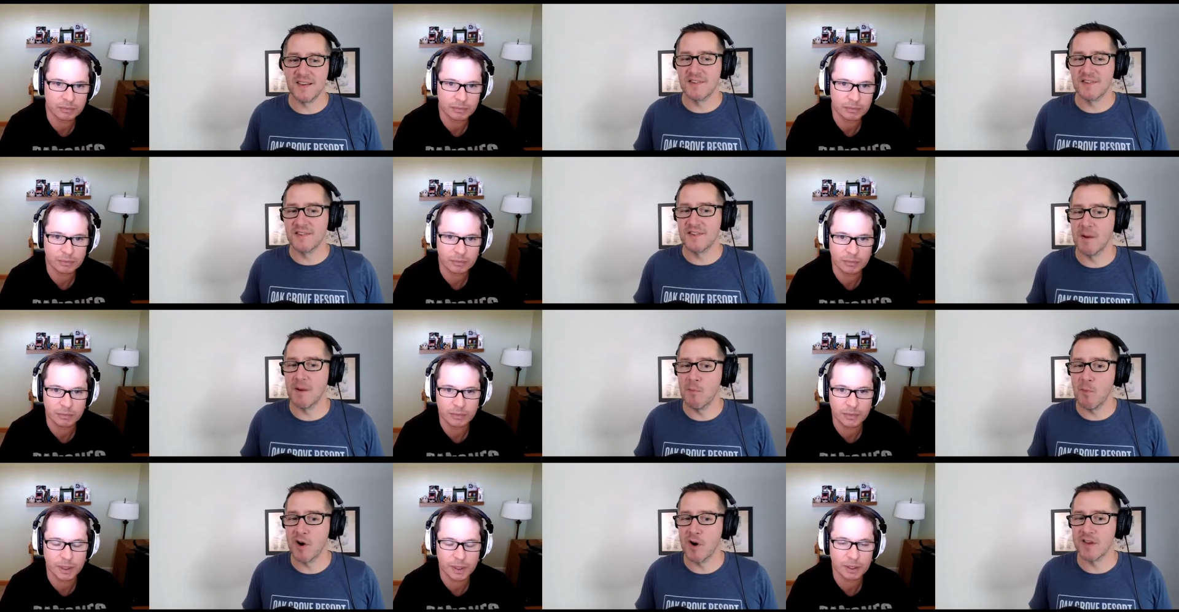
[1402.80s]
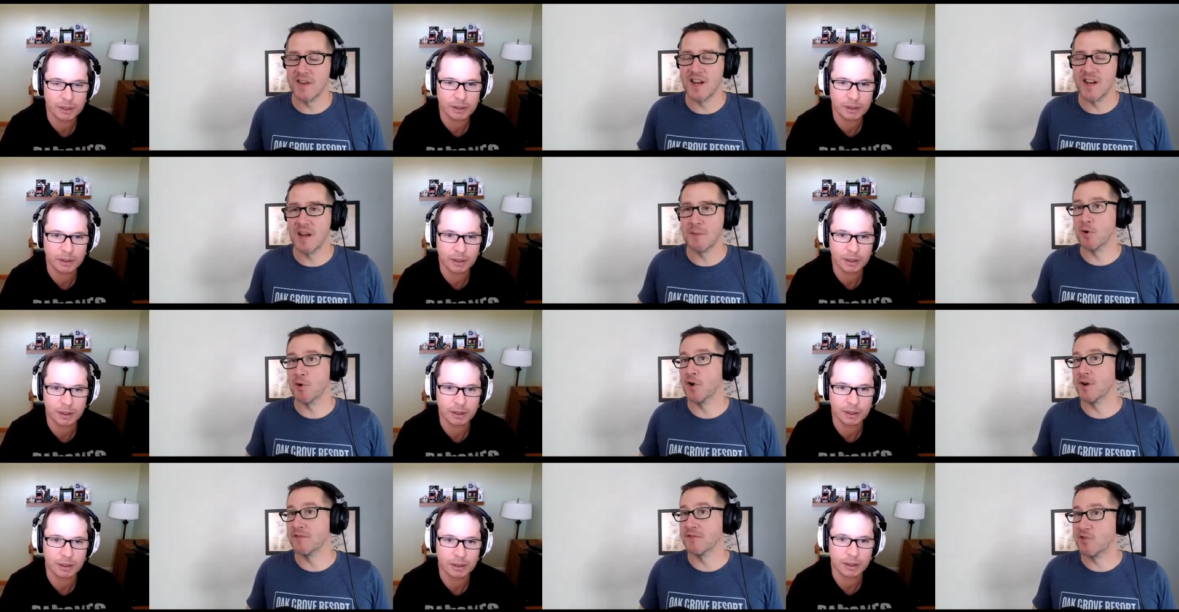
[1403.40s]
Speaker 1: is somewhere in the
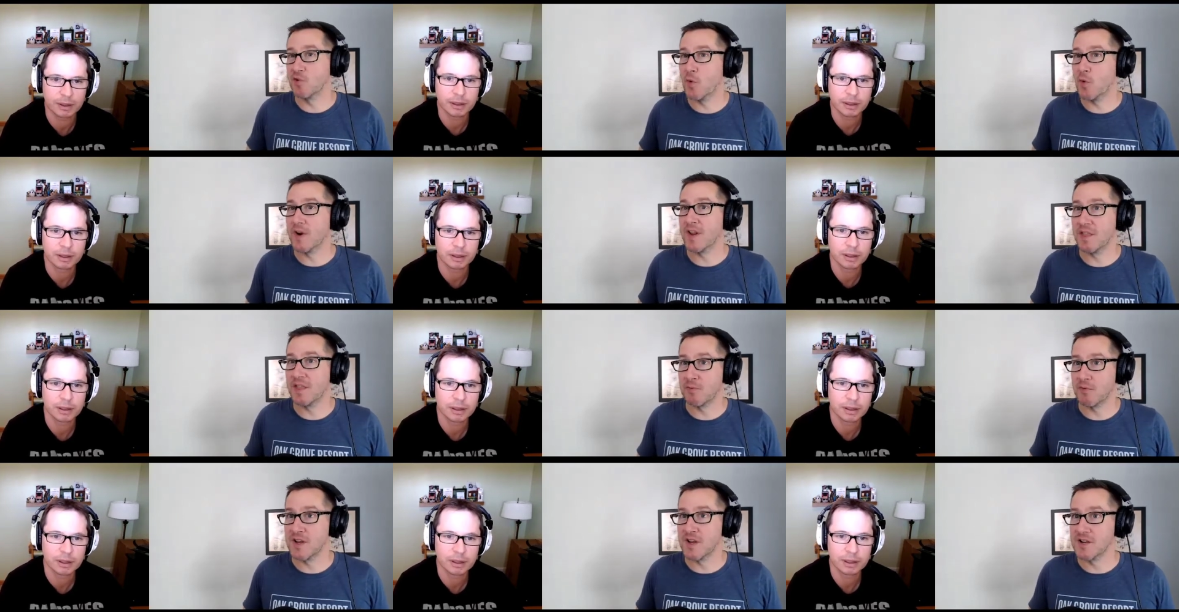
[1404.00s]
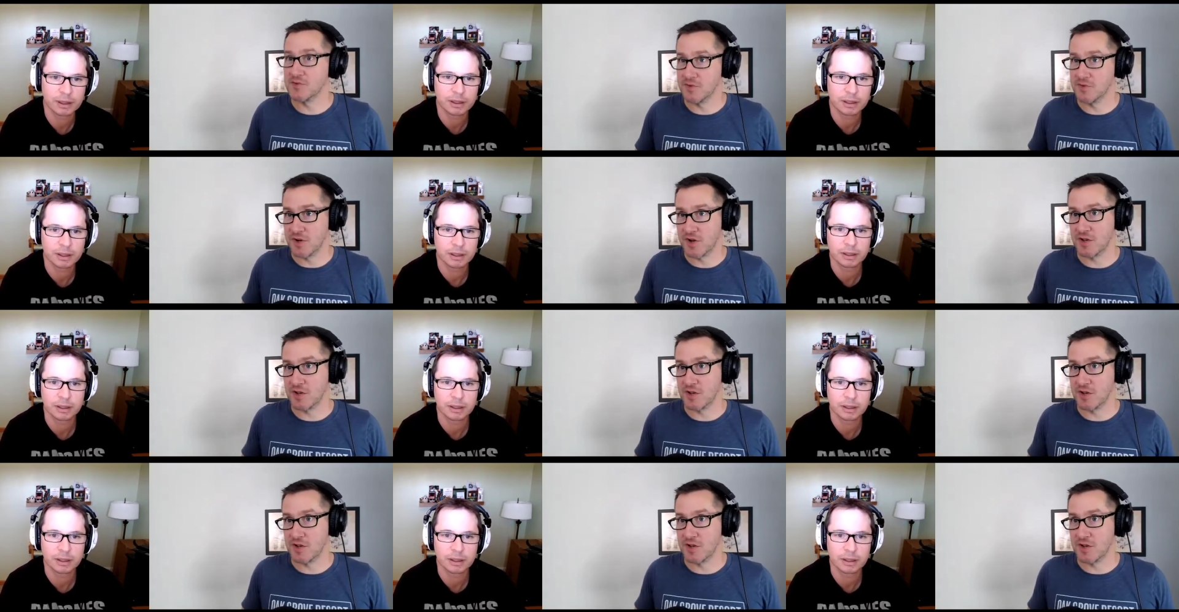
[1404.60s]
neighborhood of $2,300.